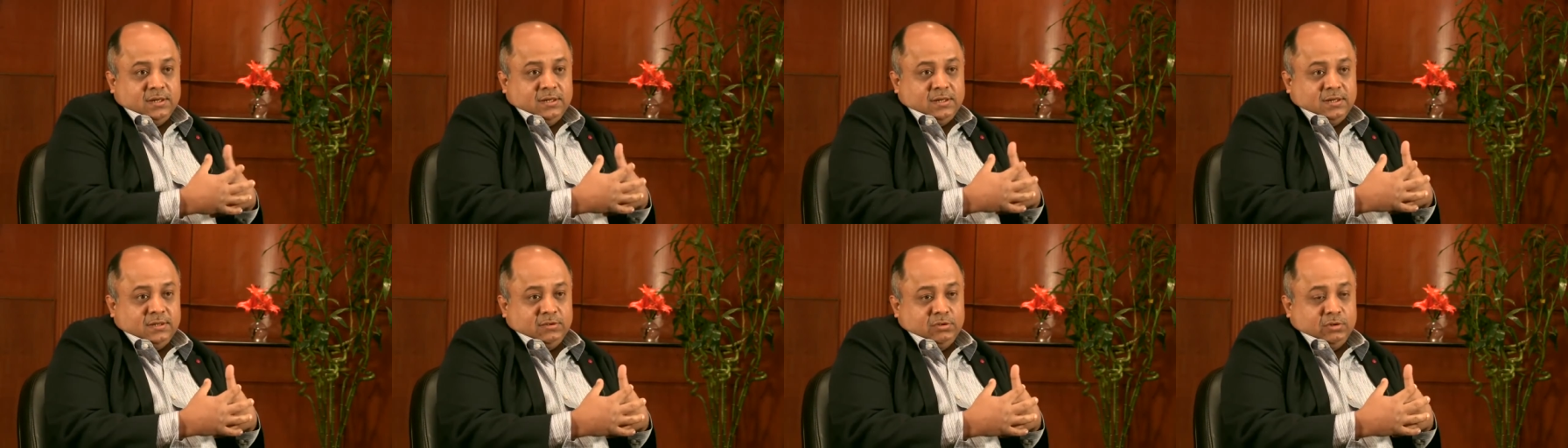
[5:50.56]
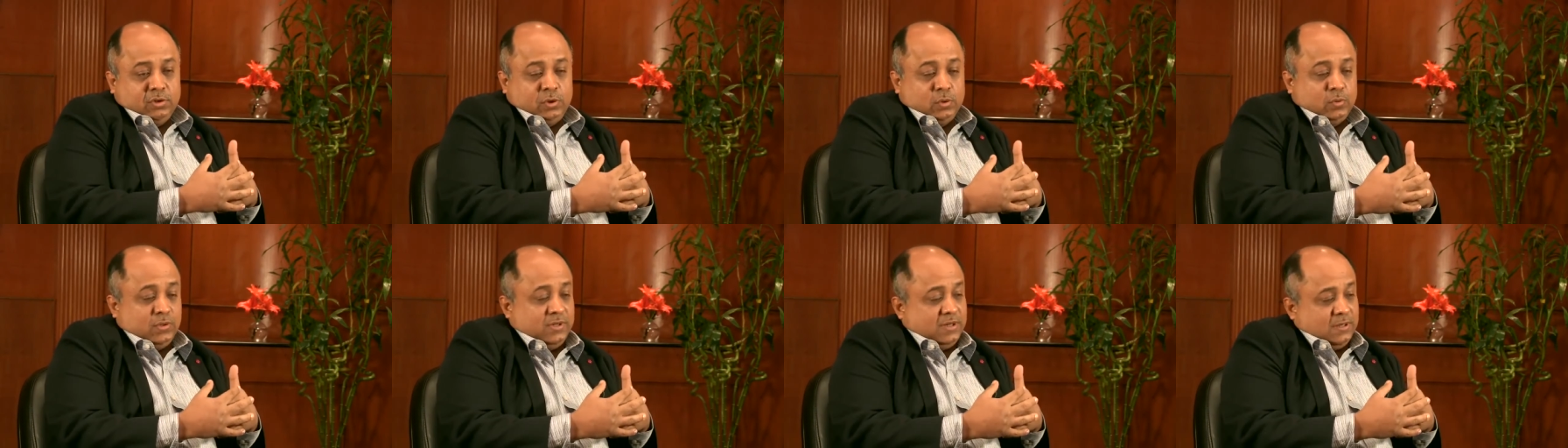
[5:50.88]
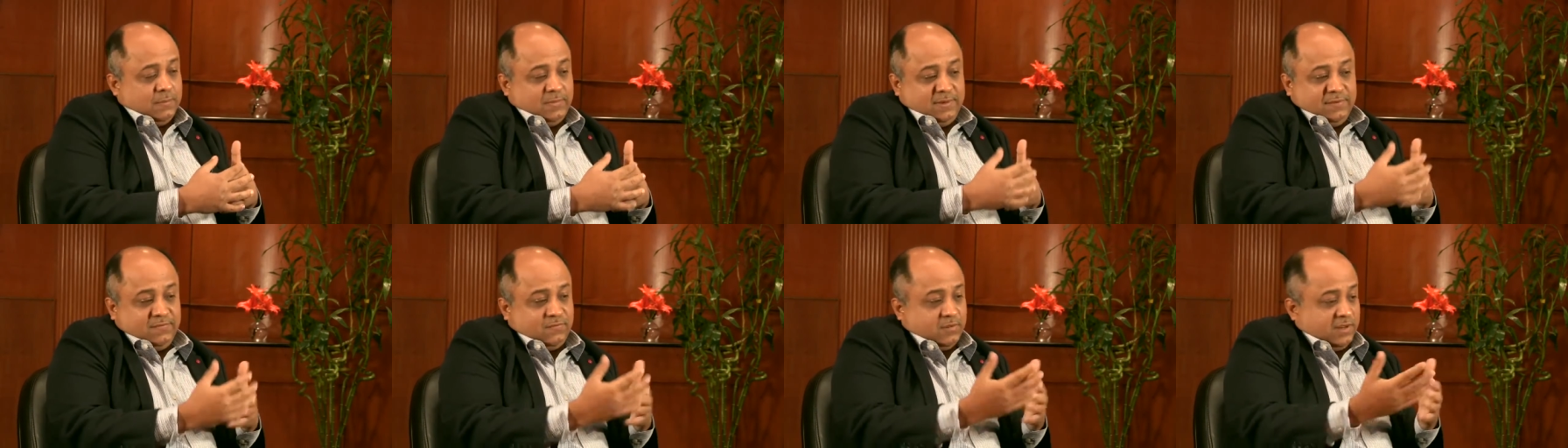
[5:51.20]
uh, to do
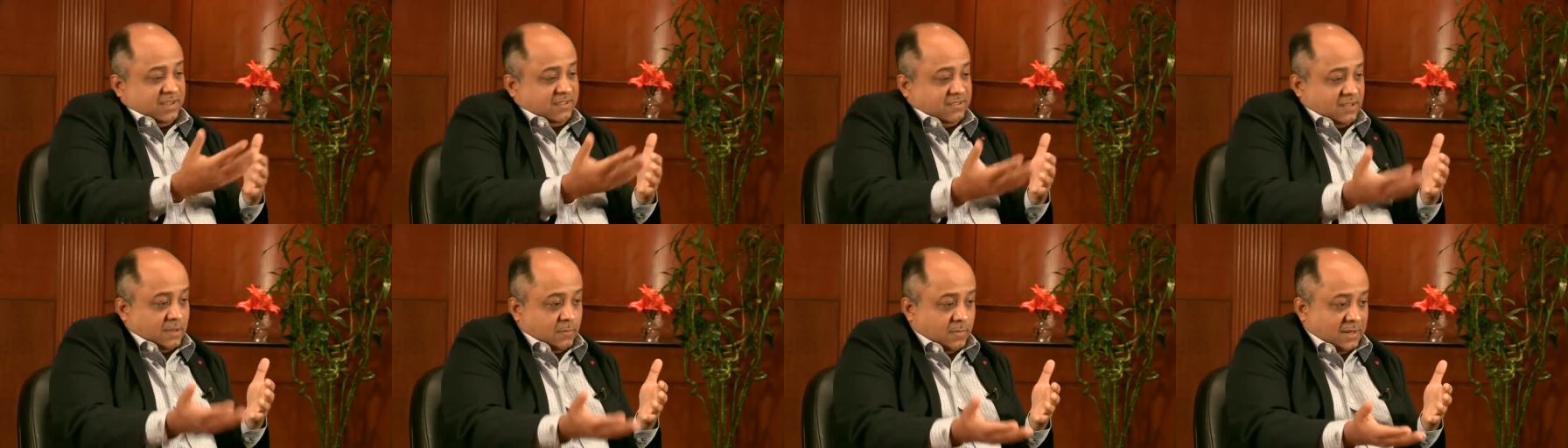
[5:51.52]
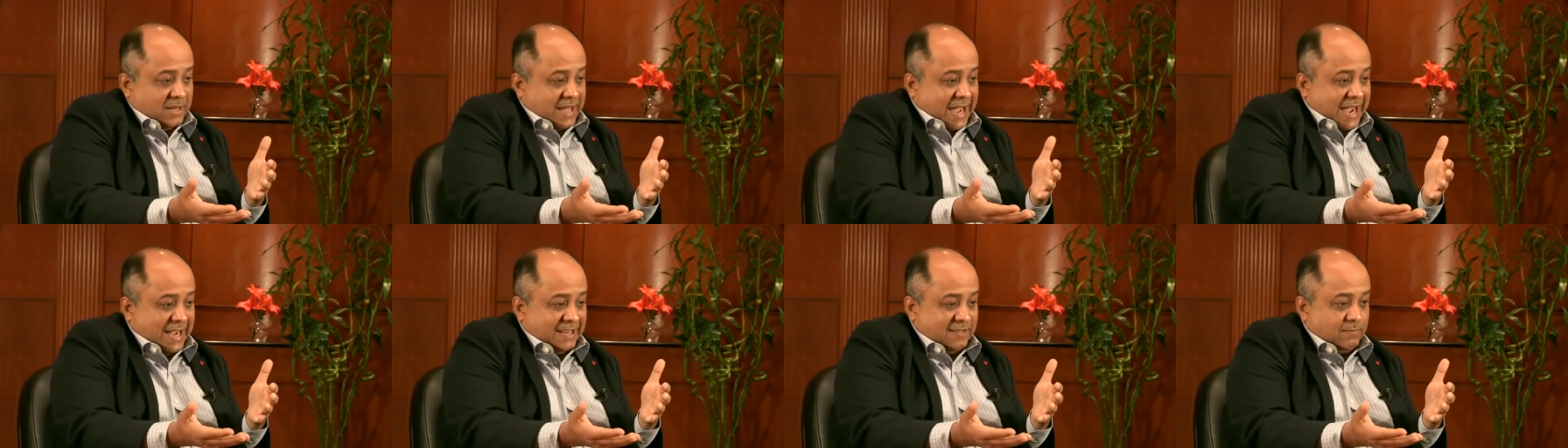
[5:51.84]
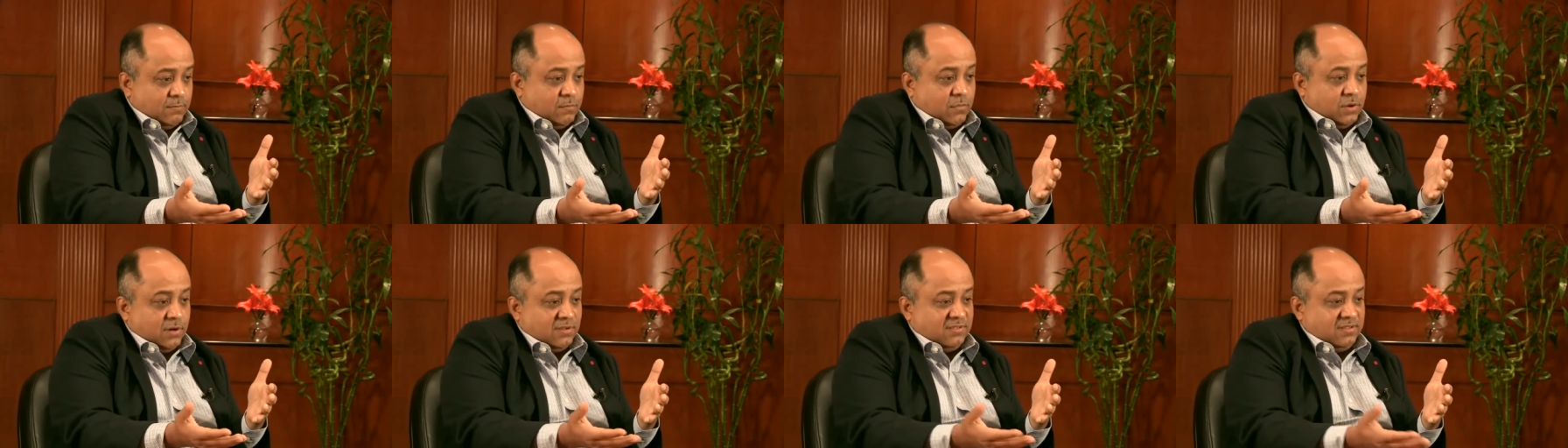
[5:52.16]
it. I mean, for example,
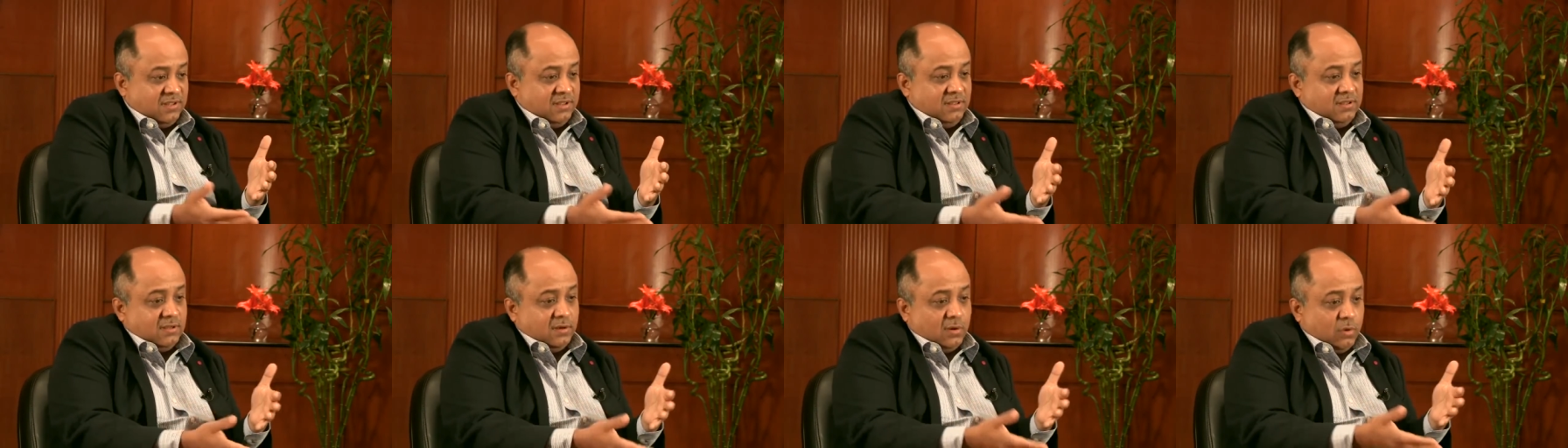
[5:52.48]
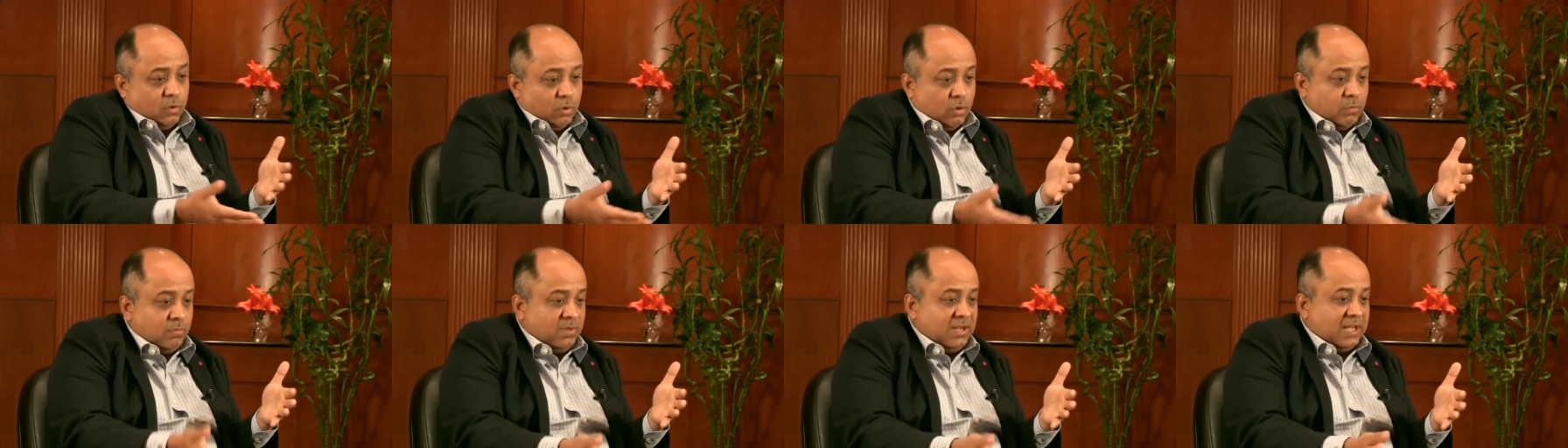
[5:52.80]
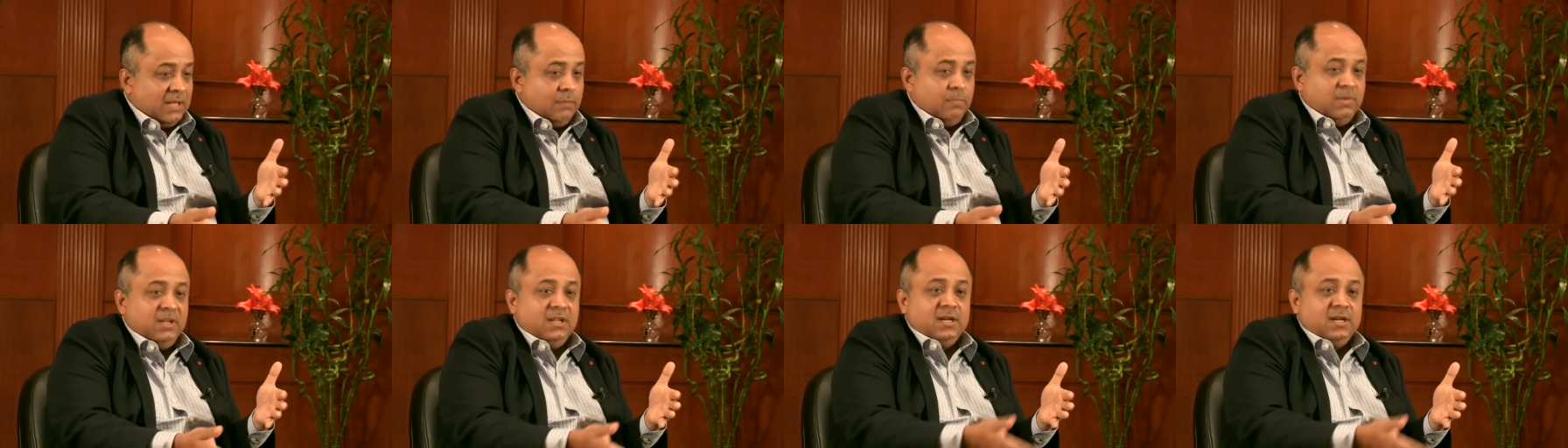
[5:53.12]
Atmos in the home can